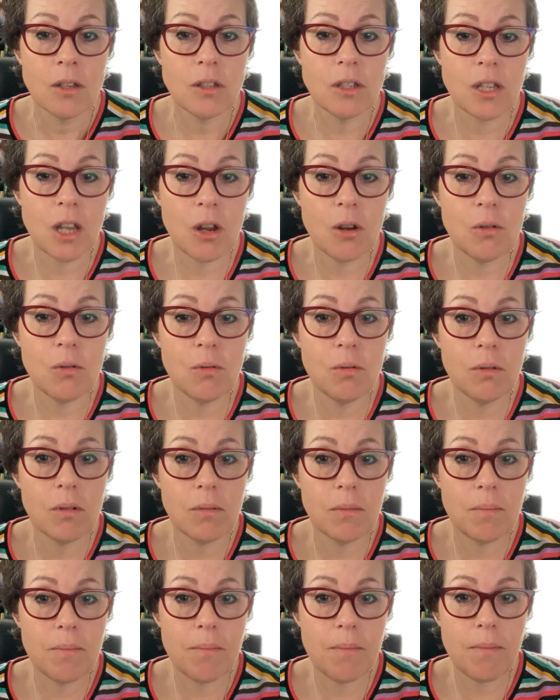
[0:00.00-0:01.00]
So
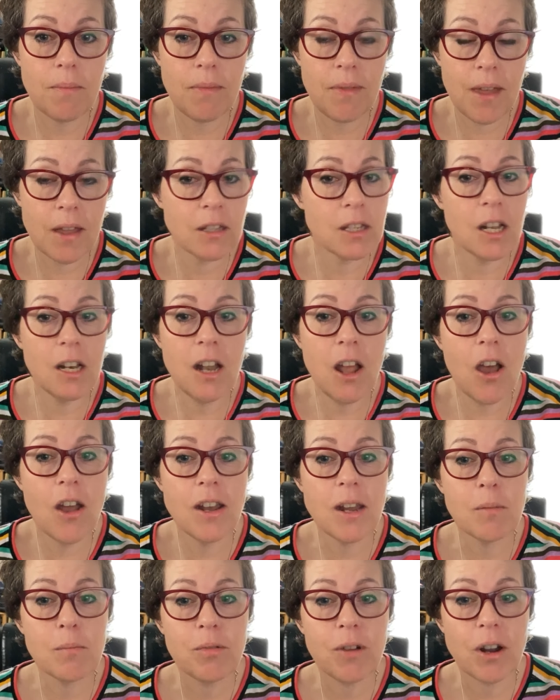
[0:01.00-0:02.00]
that's a
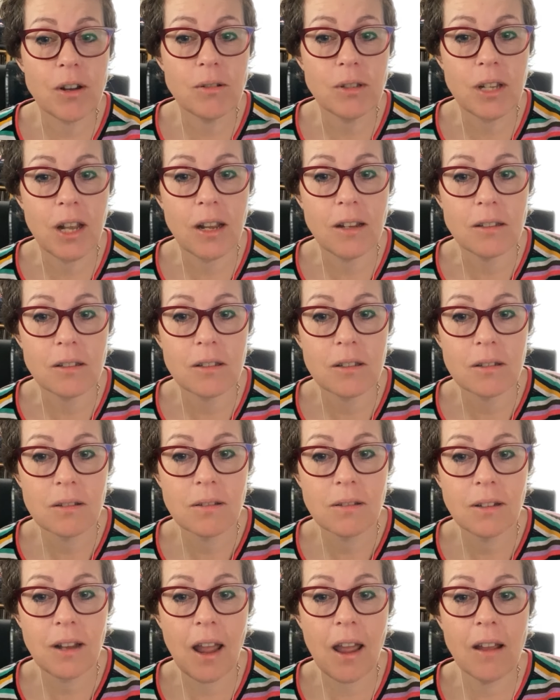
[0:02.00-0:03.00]
learning process,
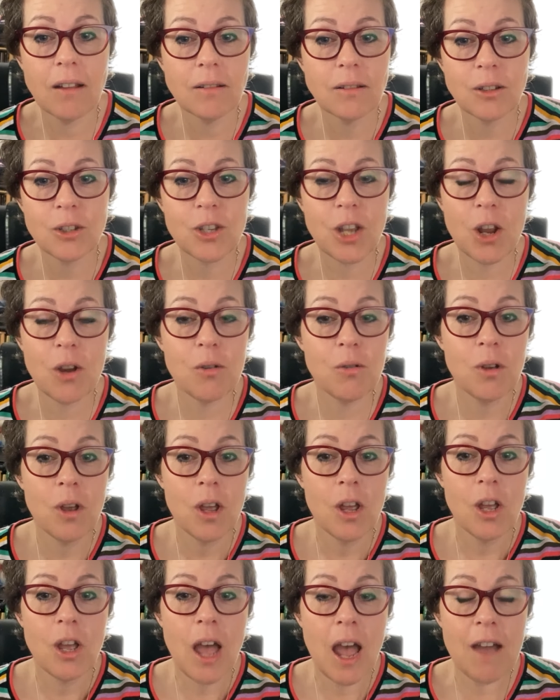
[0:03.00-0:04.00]
yeah? So
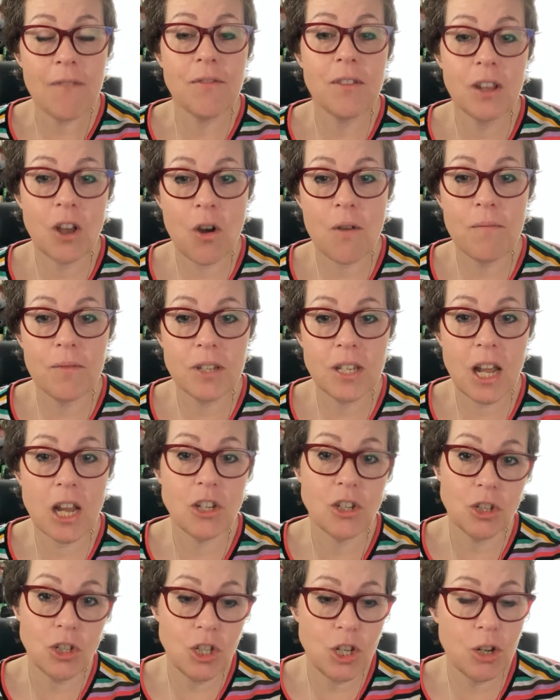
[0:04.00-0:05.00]
have the
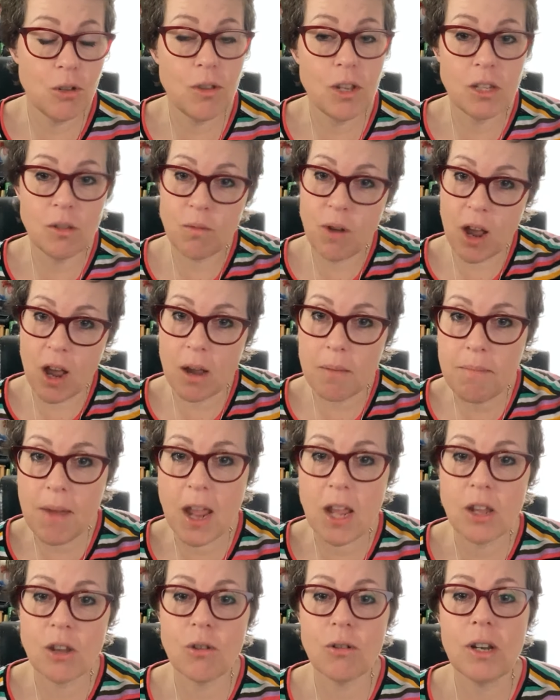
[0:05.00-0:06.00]
conversation, do this work,
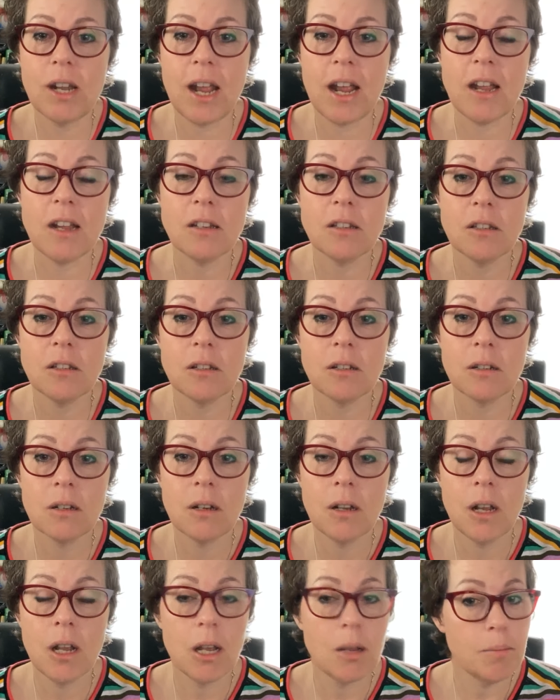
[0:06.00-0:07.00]
make your list,
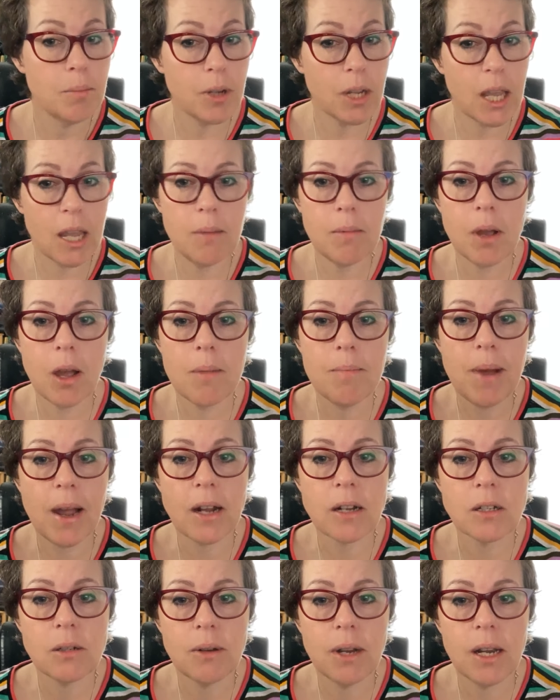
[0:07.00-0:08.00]
but keep going
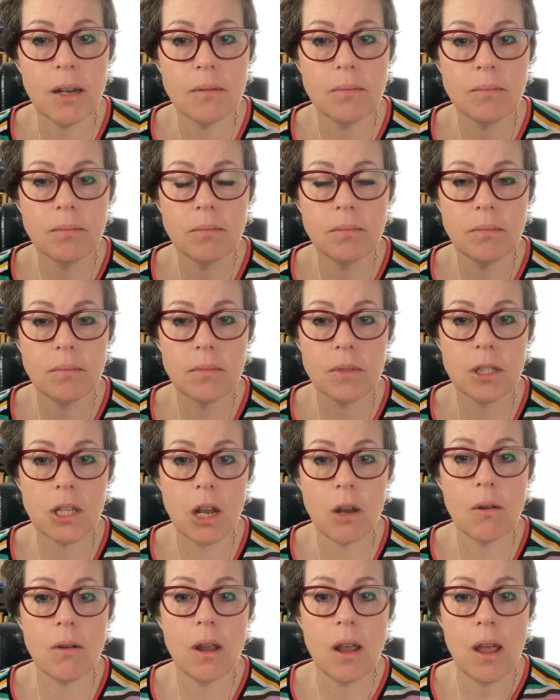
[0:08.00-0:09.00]
back to it.
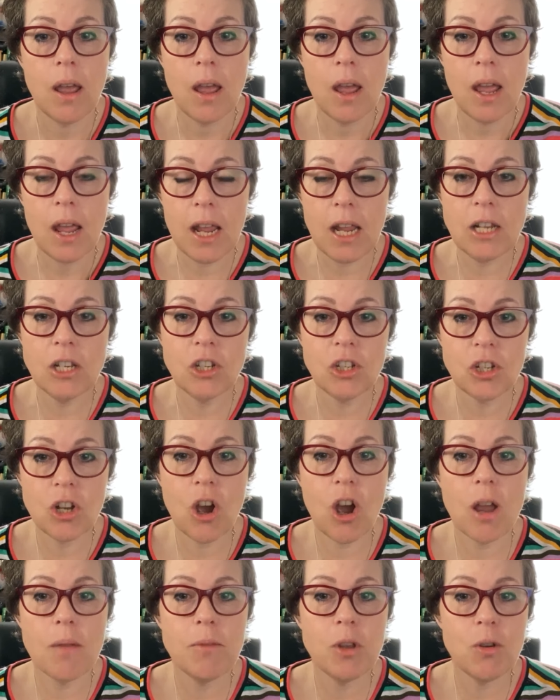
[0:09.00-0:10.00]
So each
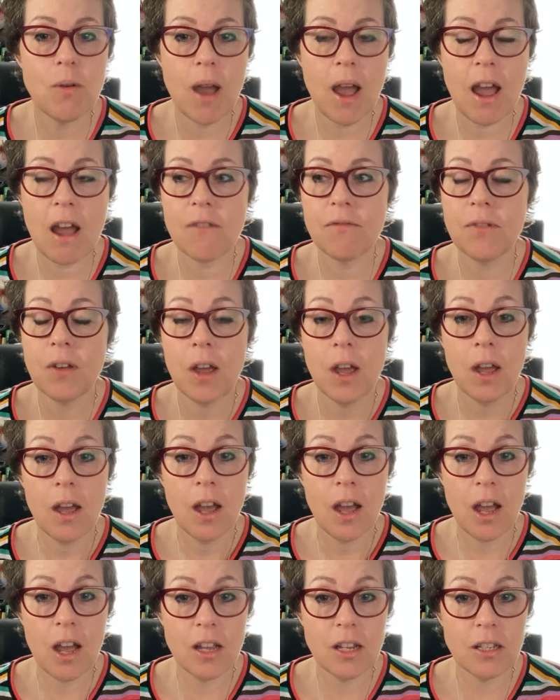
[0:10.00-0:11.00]
time you have
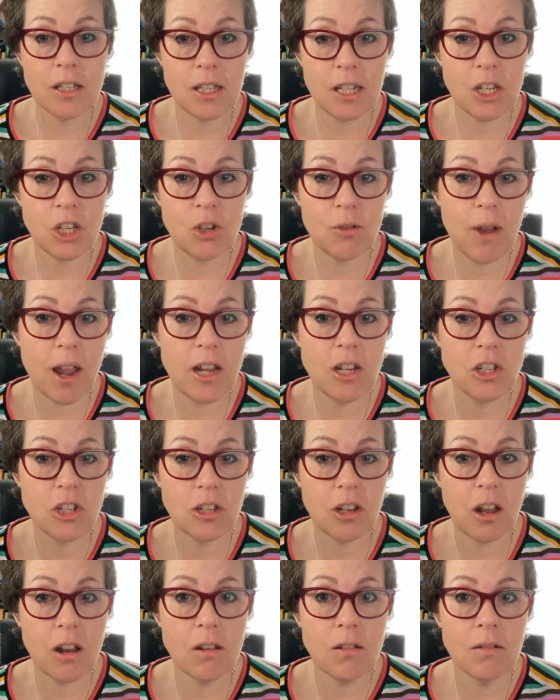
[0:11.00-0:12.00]
a
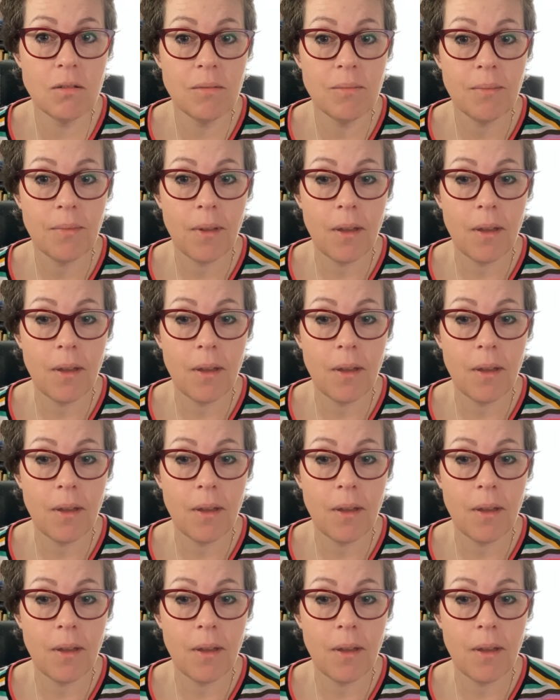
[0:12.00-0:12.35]
situation